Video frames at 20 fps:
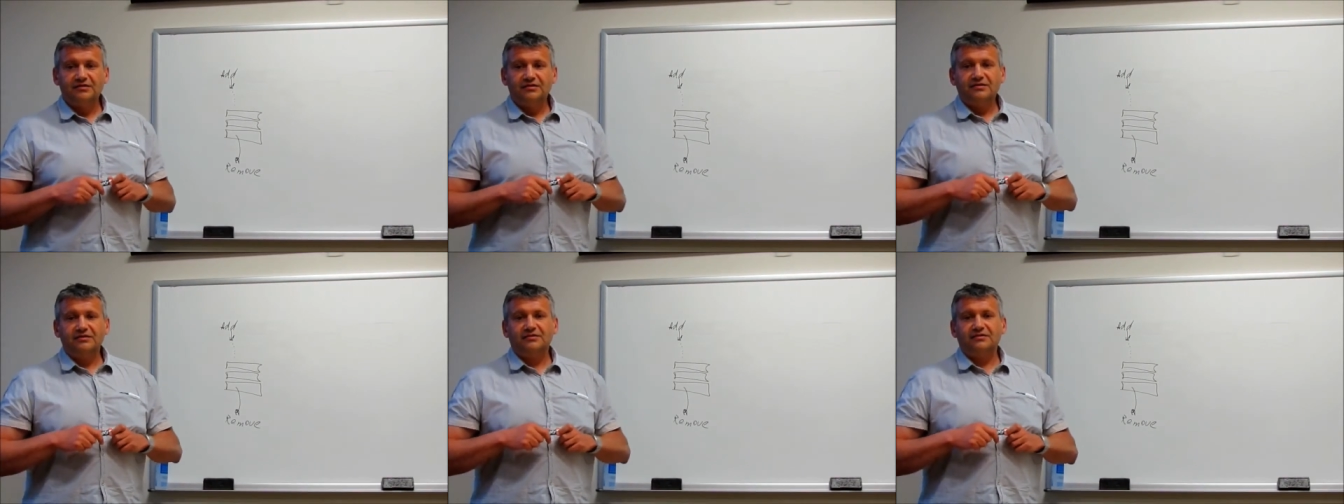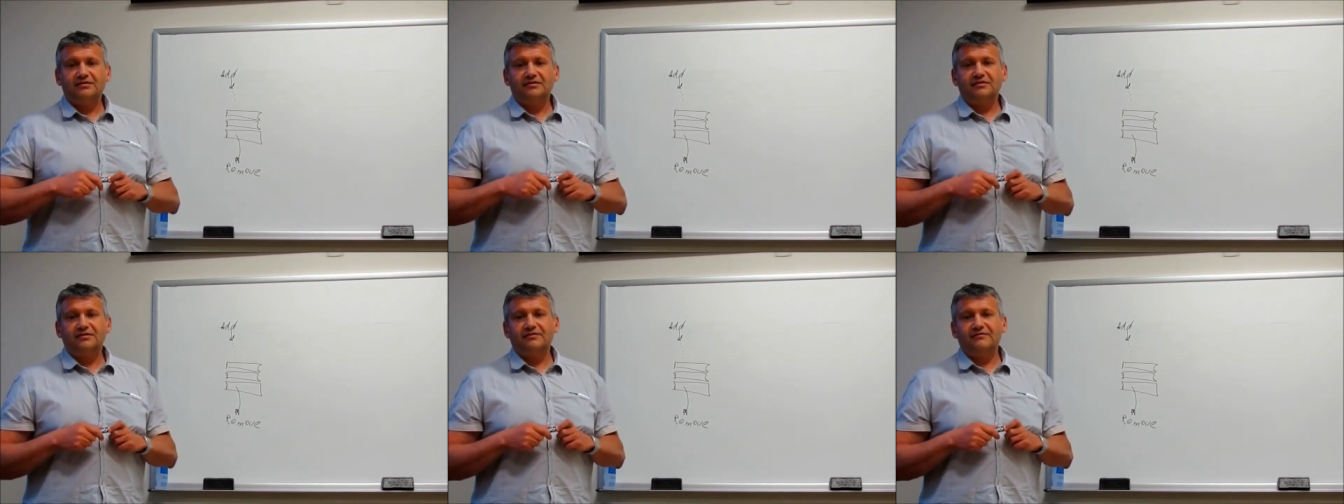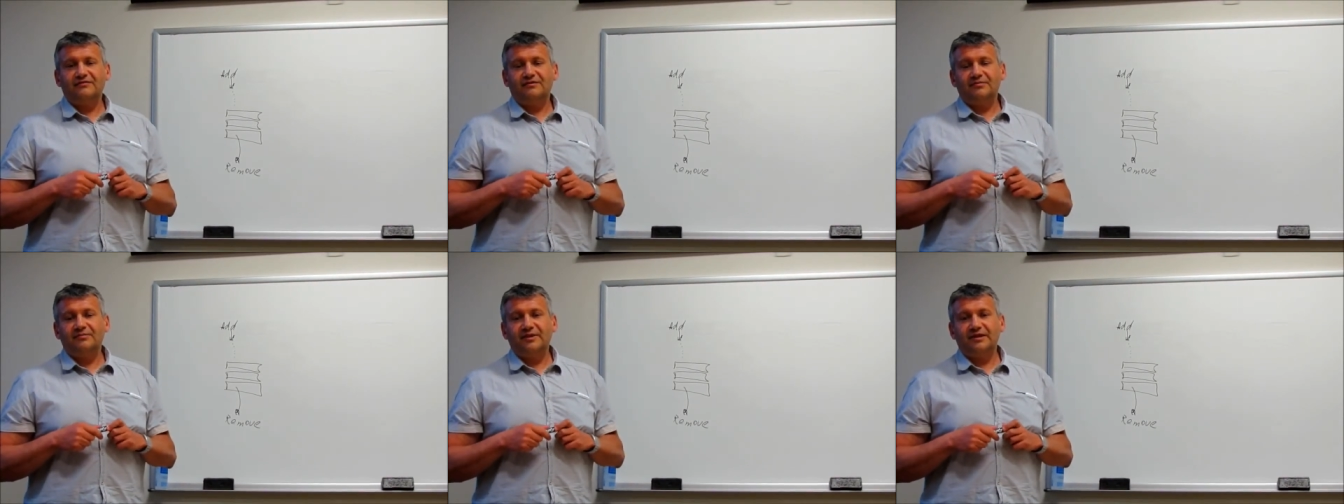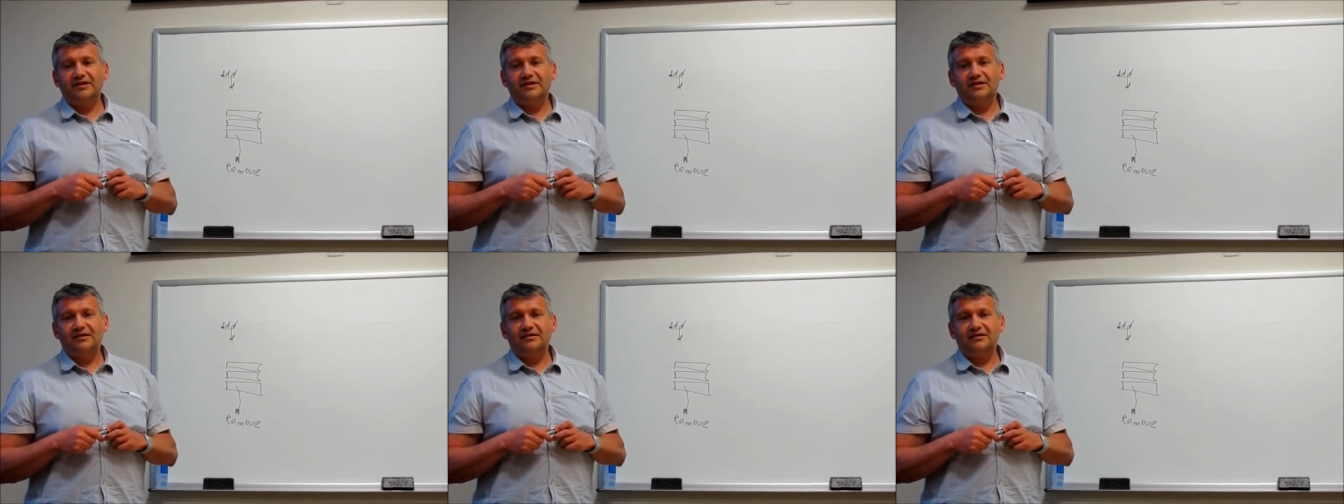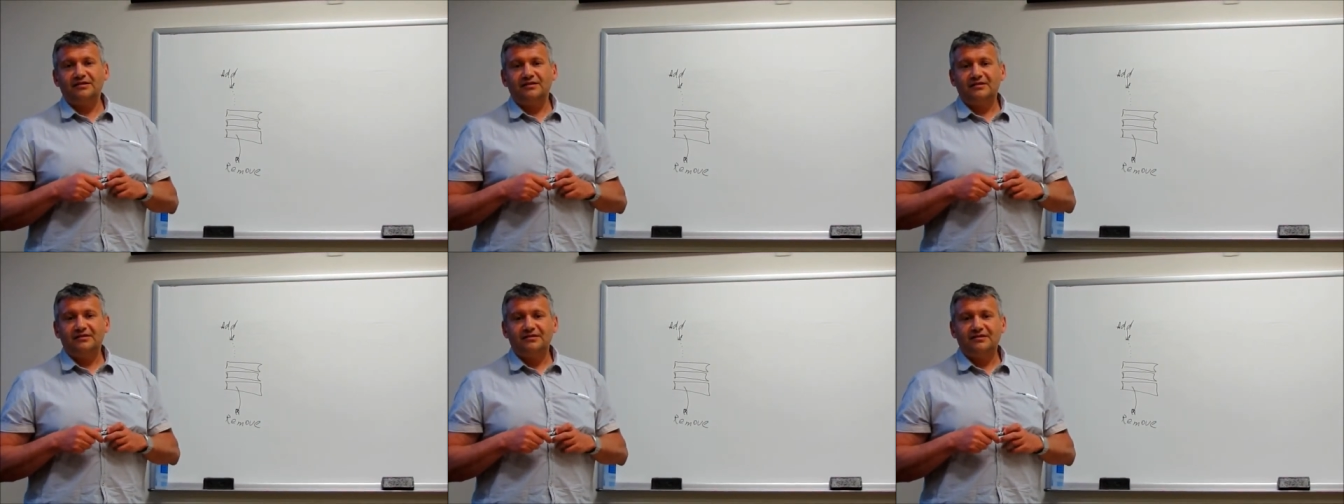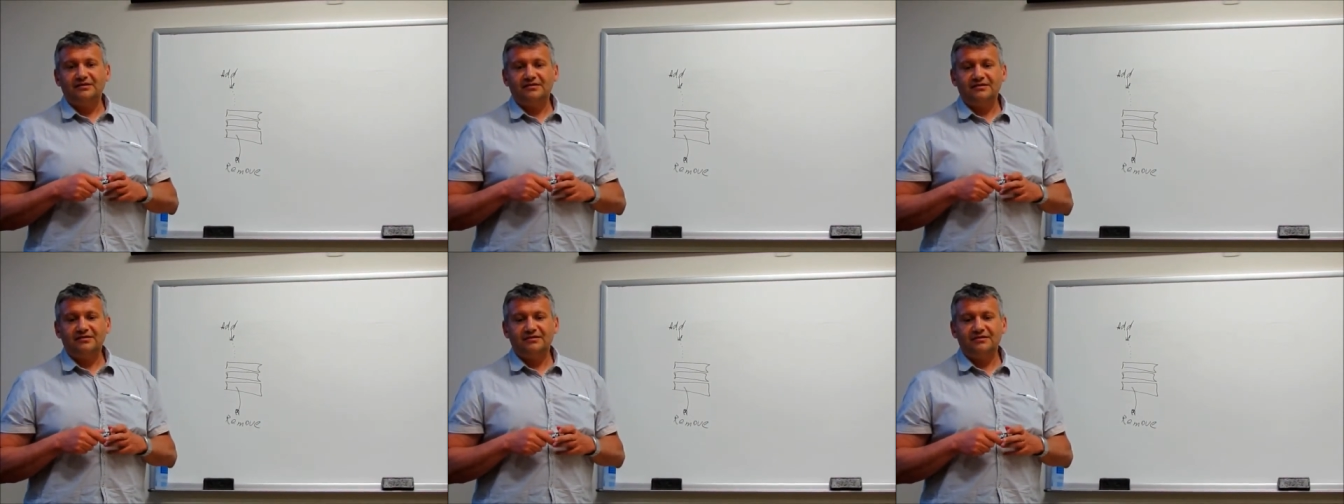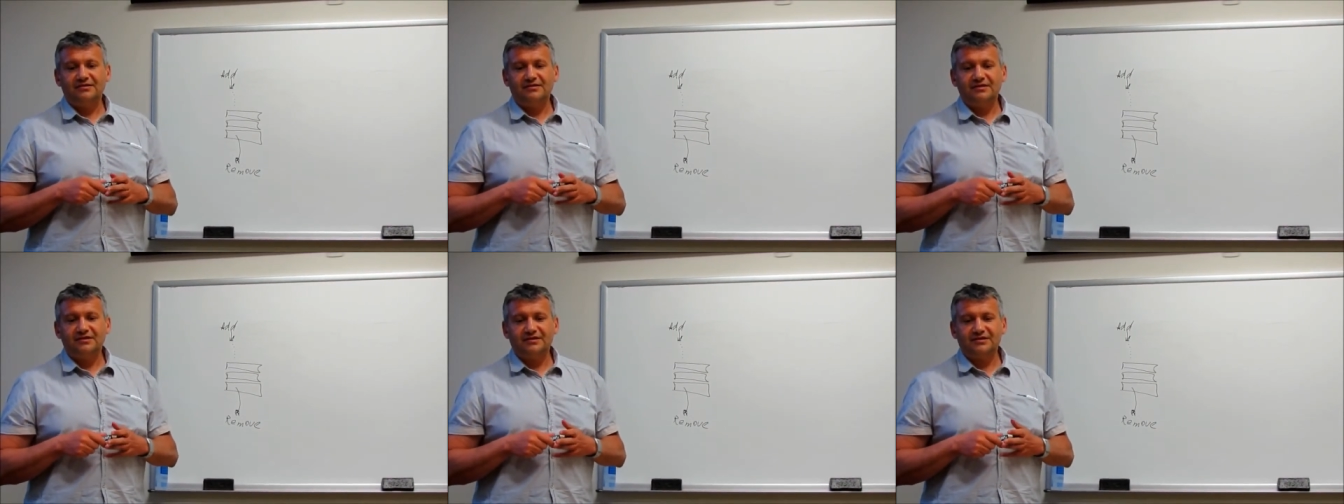Everybody
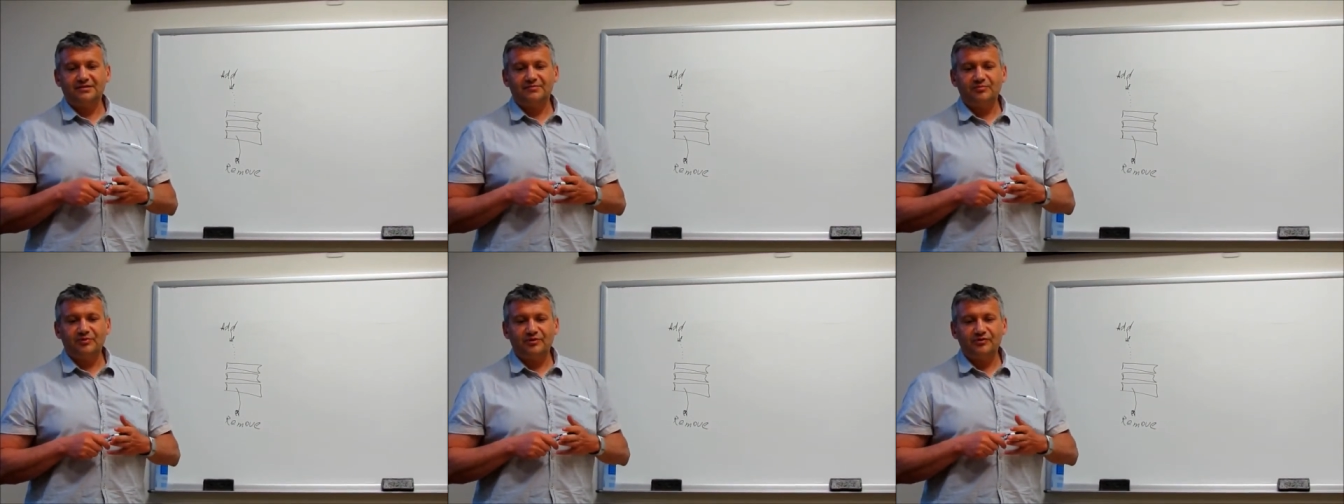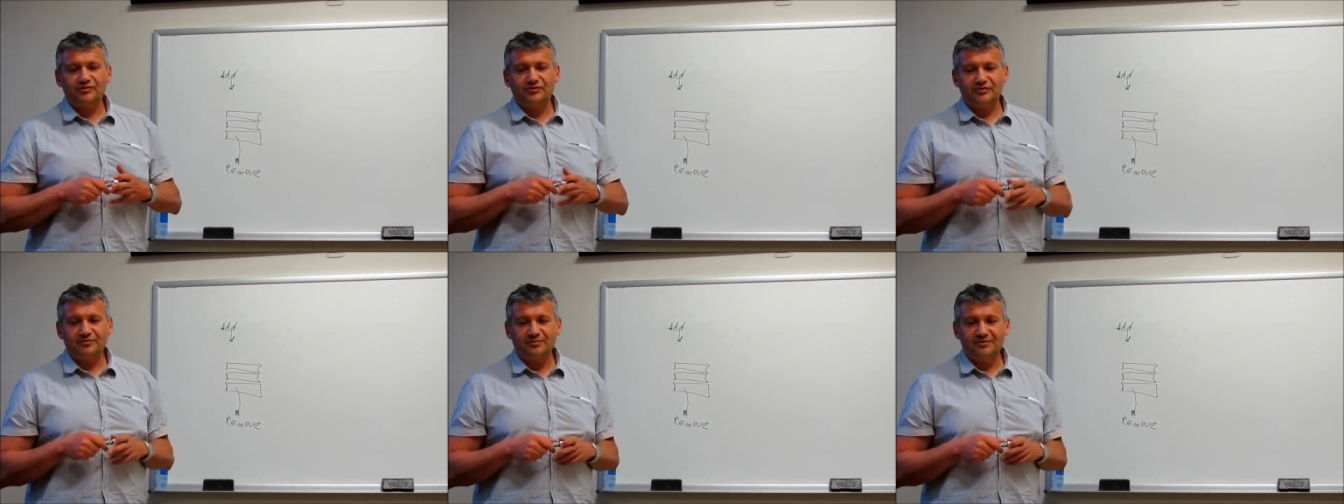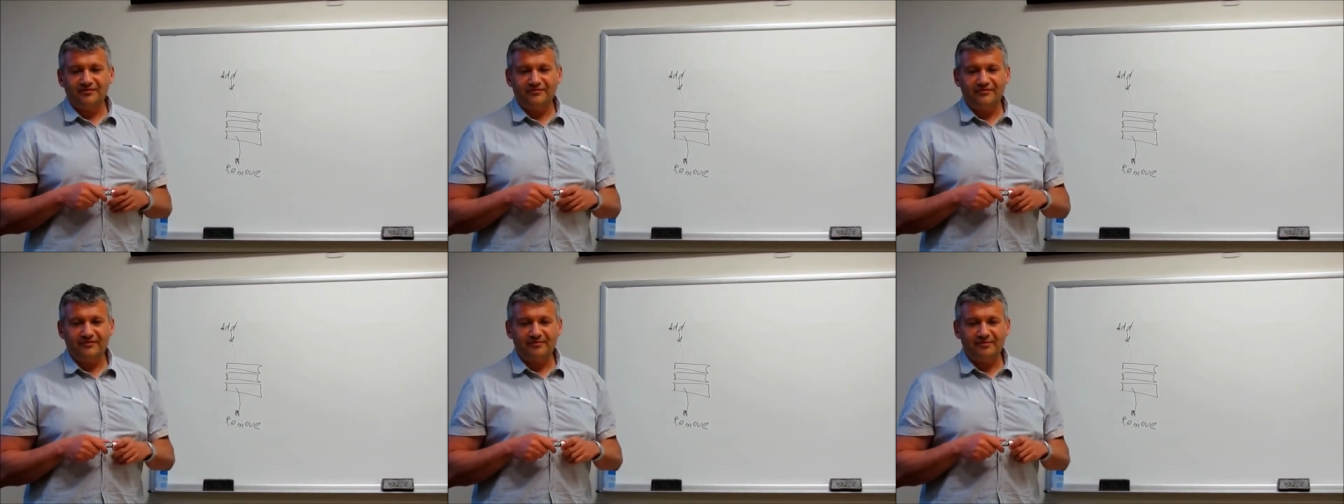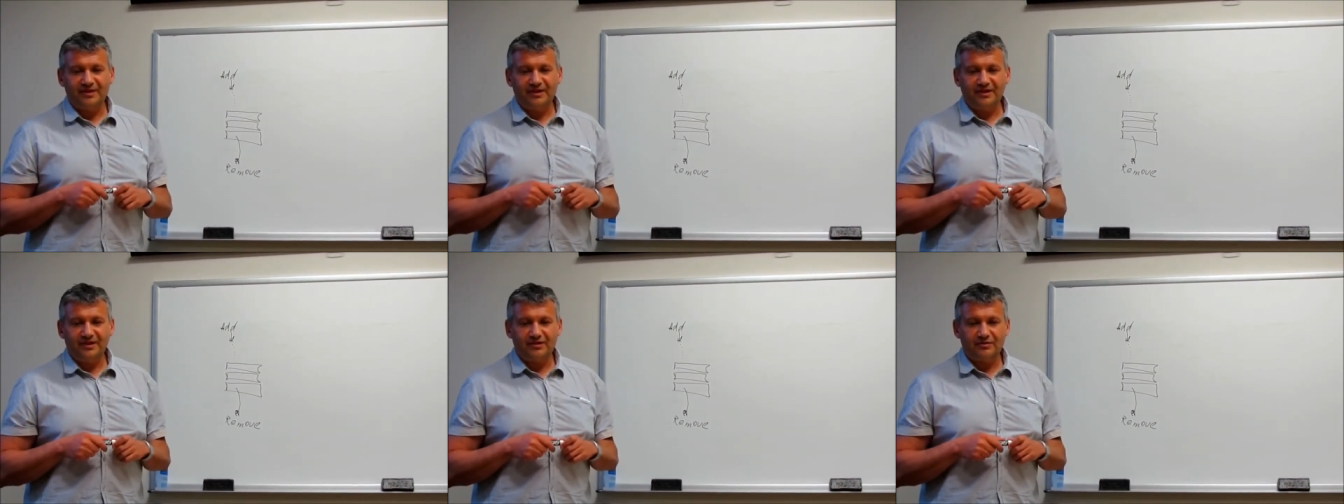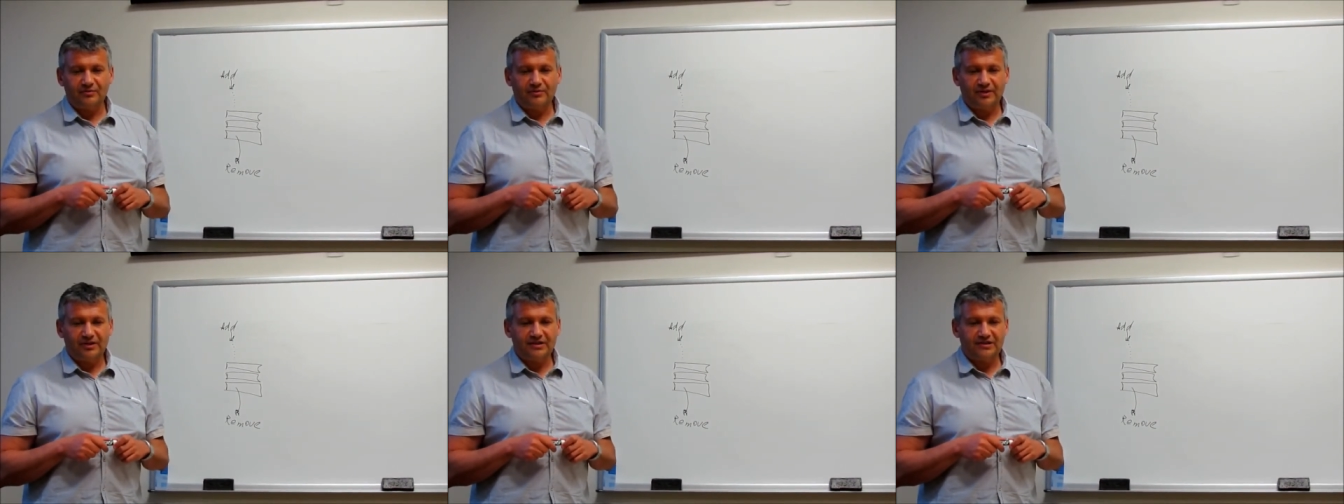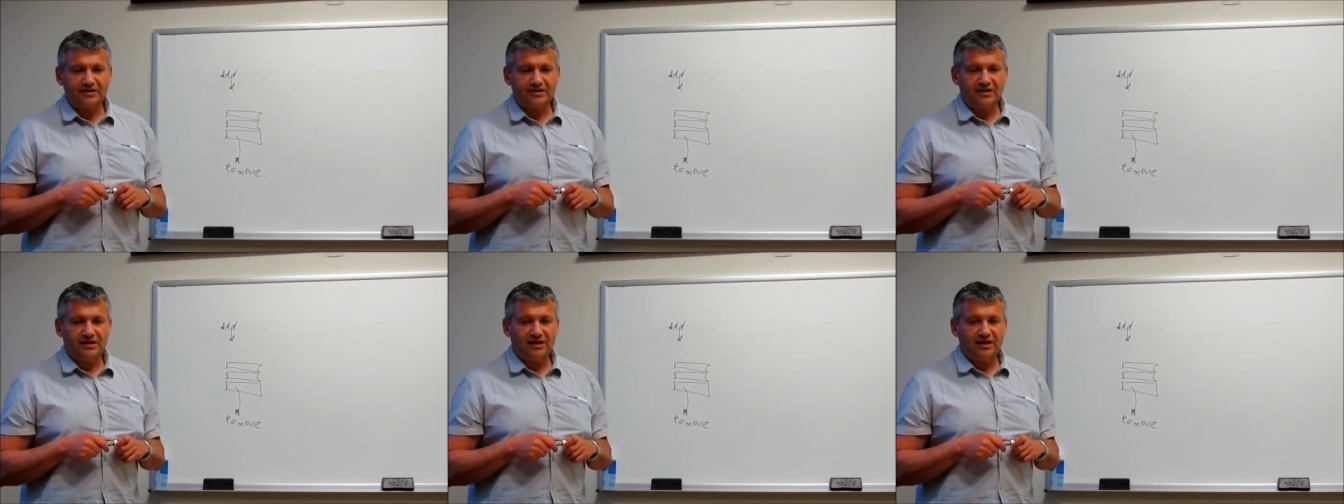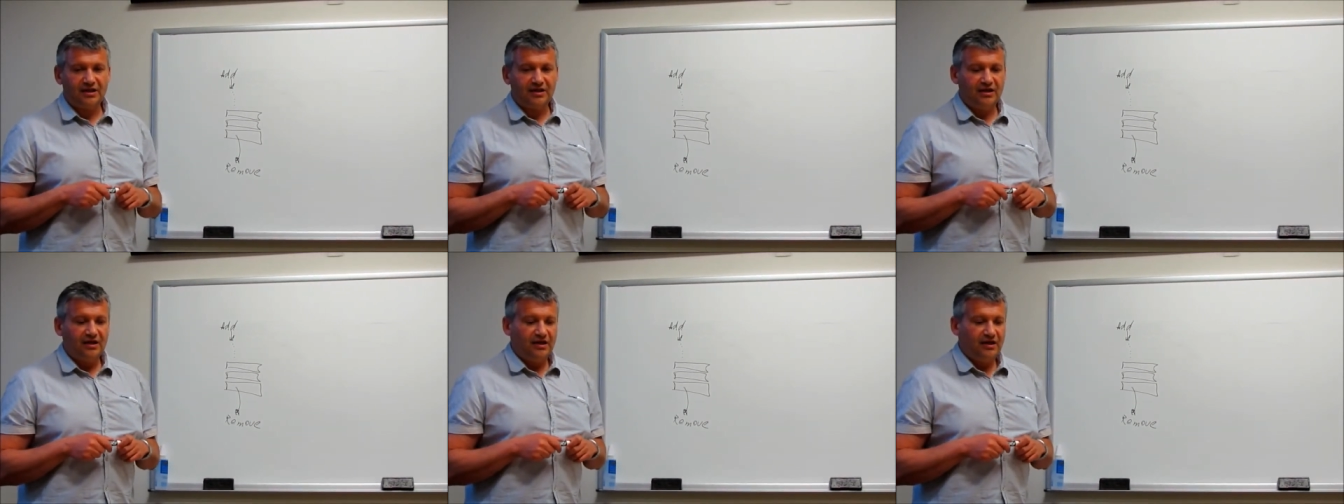is supposed to be familiar with a
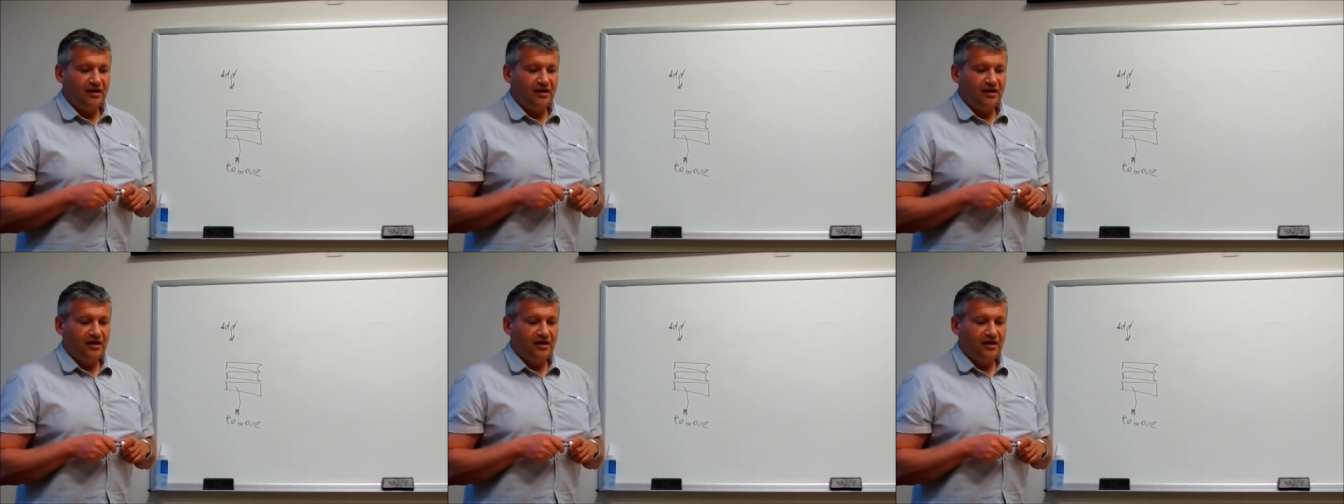stack,